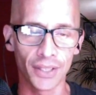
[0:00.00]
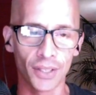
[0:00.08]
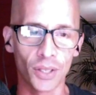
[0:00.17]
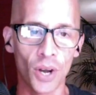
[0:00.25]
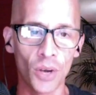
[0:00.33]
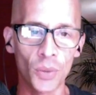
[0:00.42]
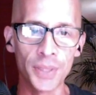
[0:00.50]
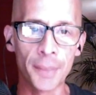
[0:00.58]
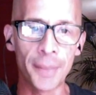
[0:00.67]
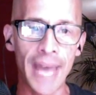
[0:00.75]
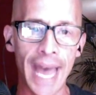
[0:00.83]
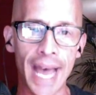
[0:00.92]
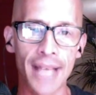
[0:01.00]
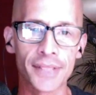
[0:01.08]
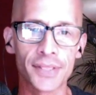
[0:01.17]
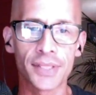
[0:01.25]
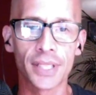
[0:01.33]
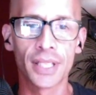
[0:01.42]
go in the
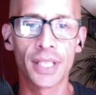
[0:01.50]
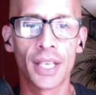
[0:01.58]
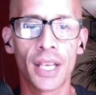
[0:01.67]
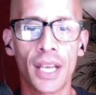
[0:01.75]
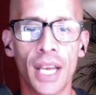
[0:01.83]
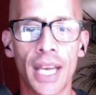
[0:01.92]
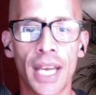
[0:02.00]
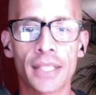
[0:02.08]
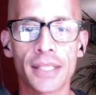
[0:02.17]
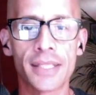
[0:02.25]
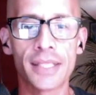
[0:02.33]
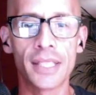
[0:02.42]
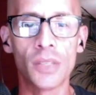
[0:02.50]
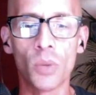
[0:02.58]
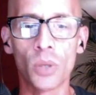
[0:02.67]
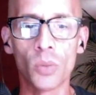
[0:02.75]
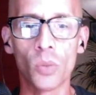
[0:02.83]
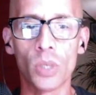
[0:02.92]
past and see
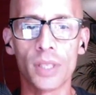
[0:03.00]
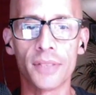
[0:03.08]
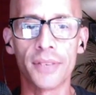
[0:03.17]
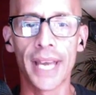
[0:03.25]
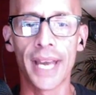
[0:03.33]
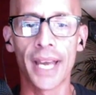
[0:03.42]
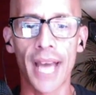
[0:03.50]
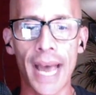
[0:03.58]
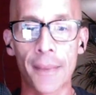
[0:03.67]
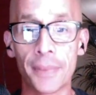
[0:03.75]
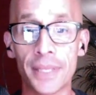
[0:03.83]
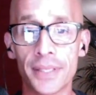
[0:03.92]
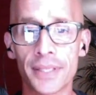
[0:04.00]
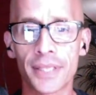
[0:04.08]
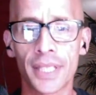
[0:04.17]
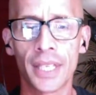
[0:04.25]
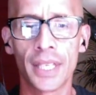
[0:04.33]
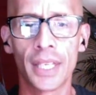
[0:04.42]
what would have happened.
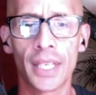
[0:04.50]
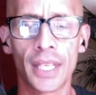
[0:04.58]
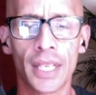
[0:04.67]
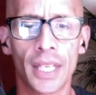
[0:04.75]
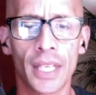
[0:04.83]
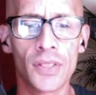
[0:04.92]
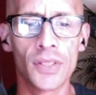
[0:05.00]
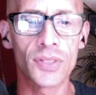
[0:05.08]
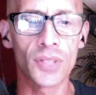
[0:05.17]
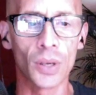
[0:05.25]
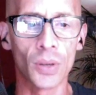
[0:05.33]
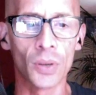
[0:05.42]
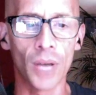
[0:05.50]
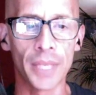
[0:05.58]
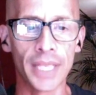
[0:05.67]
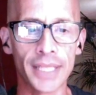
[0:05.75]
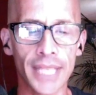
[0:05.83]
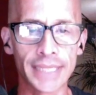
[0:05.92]
So, I
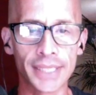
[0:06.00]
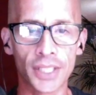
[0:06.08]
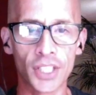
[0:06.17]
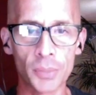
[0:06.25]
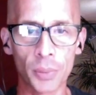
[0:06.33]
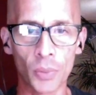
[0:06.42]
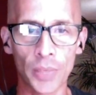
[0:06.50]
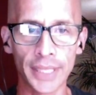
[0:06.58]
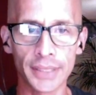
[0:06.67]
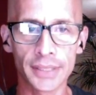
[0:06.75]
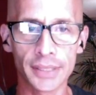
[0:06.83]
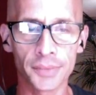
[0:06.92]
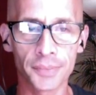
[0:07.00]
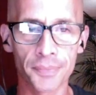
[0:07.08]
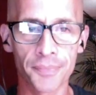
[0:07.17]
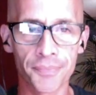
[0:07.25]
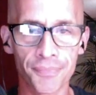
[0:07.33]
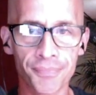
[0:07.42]
mean, it's a good point,
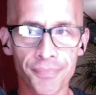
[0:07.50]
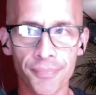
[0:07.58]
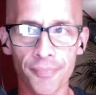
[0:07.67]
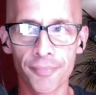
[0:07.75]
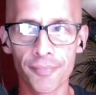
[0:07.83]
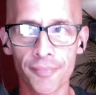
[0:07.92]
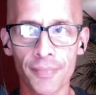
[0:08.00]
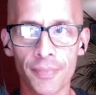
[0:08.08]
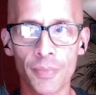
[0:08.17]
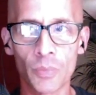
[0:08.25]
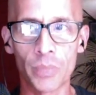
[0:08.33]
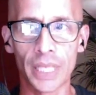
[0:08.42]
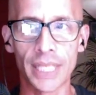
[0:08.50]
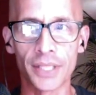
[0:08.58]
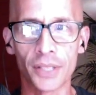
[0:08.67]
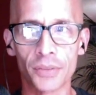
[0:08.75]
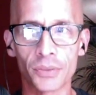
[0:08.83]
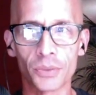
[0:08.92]
but I
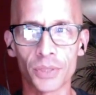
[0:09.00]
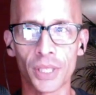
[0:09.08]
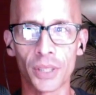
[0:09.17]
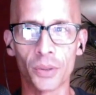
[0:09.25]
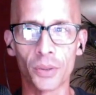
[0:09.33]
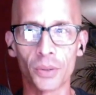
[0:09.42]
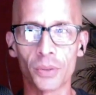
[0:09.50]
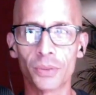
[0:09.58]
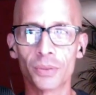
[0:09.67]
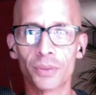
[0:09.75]
don't know